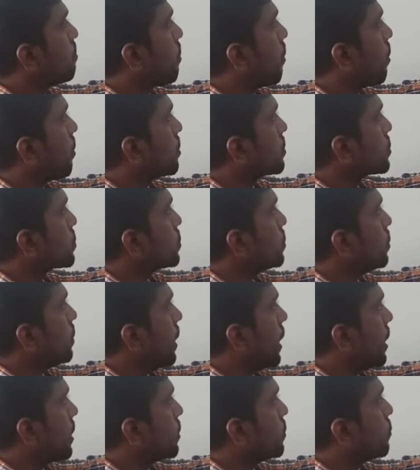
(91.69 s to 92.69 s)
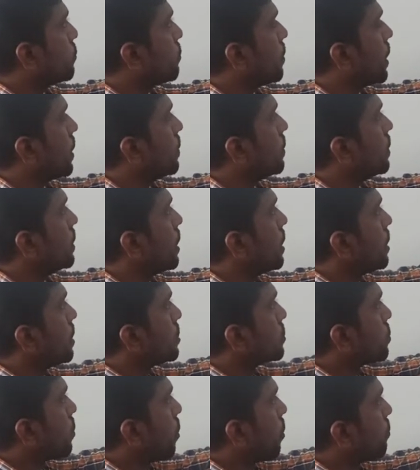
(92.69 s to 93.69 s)
passed to 8251.
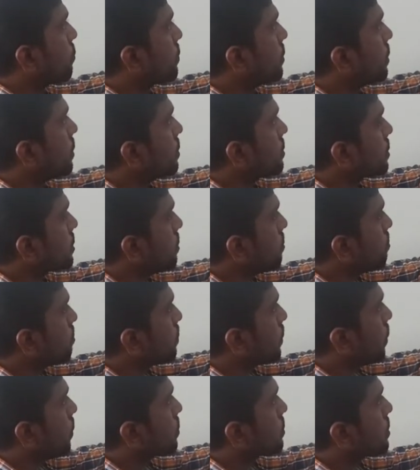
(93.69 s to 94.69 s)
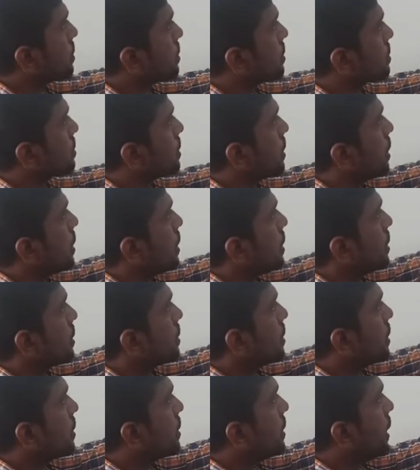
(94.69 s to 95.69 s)
So after some process,
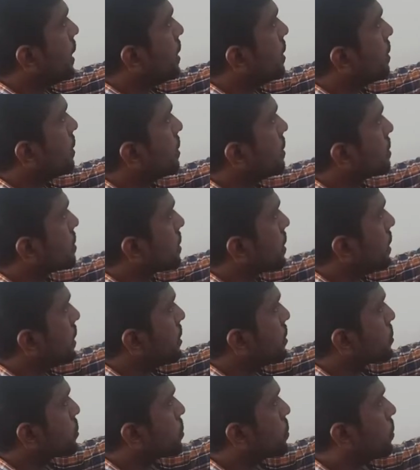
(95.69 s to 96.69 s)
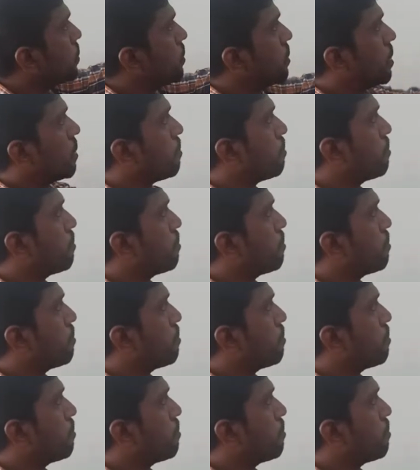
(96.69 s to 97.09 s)
that data is released to